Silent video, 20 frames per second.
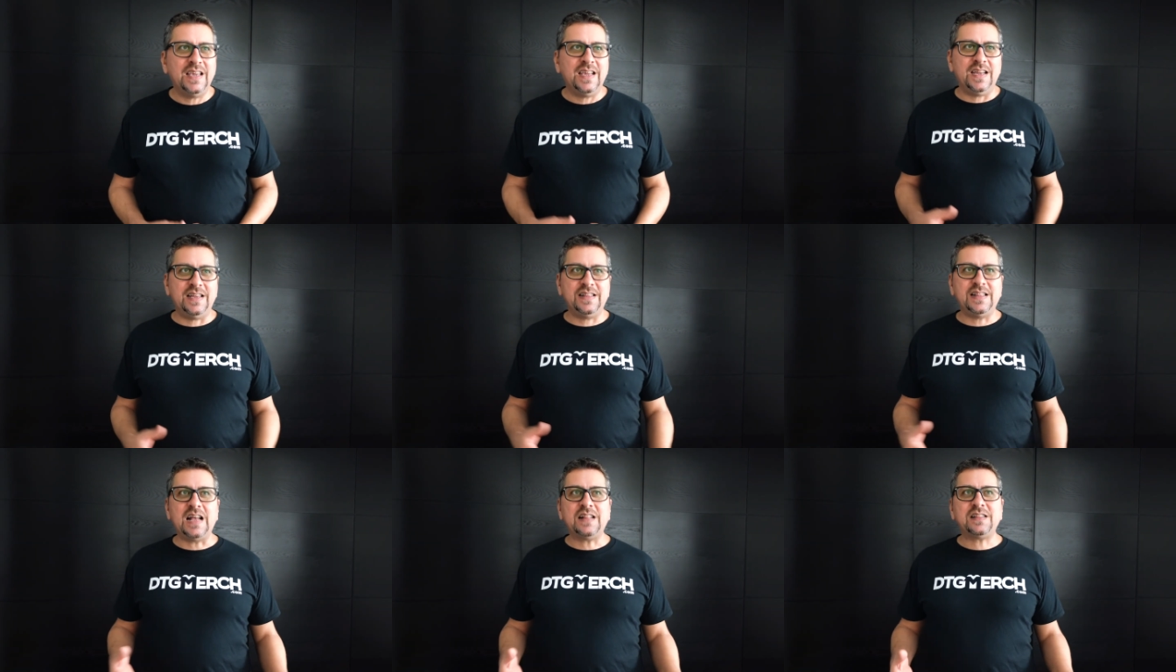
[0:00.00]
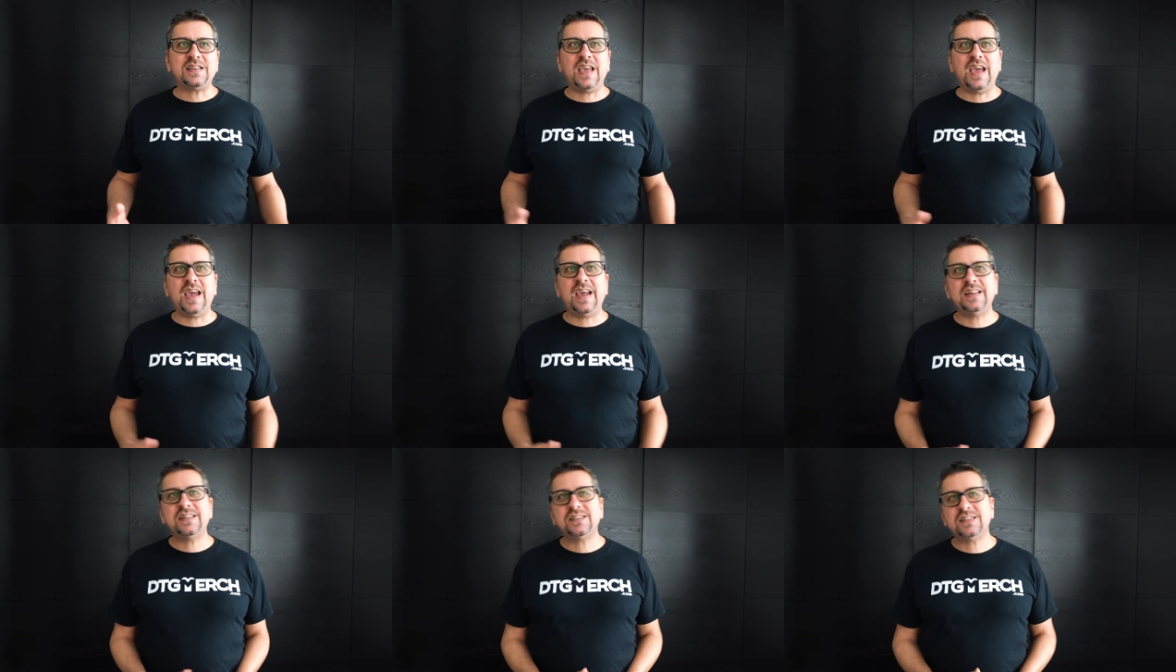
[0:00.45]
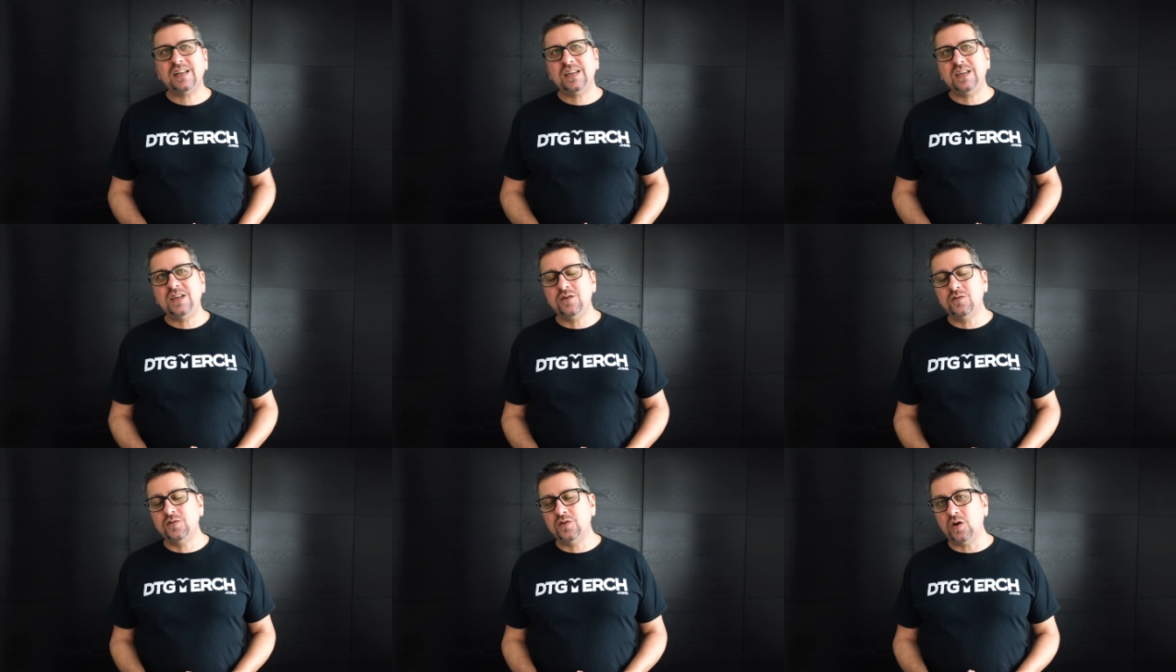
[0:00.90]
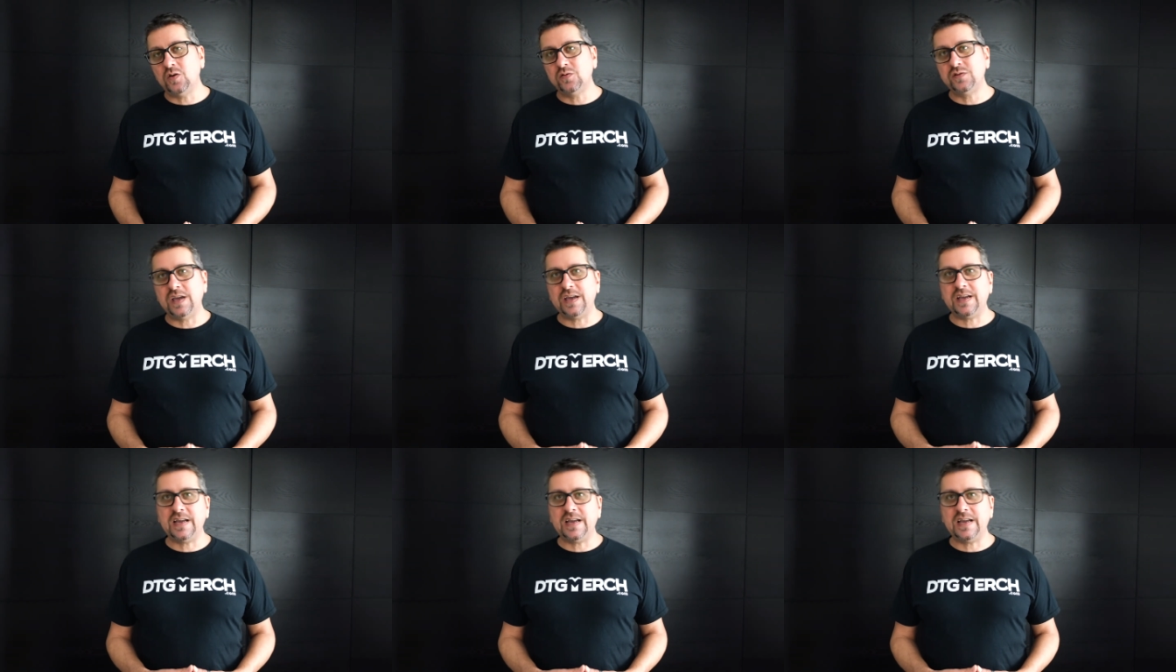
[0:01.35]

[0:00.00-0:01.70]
In that case, you know the